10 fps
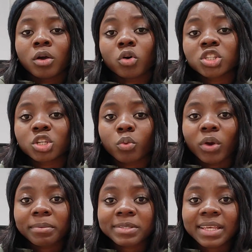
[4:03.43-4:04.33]
go to the
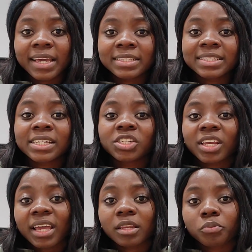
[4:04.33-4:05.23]
website,
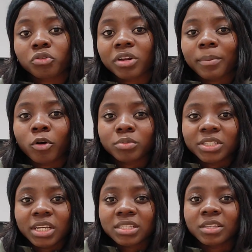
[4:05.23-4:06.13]
check the program
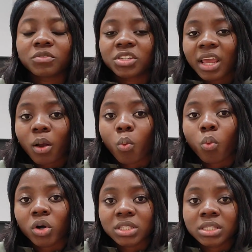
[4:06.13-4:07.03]
objective, check
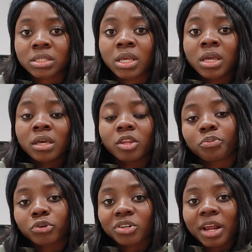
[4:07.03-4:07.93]
what the
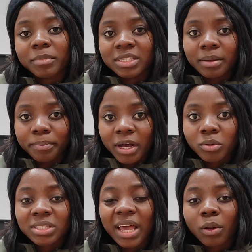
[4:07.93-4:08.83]
program is
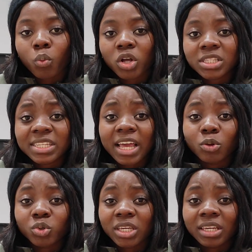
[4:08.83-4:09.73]
about and what they are
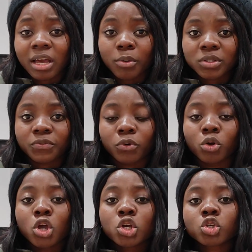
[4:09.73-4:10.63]
looking out for.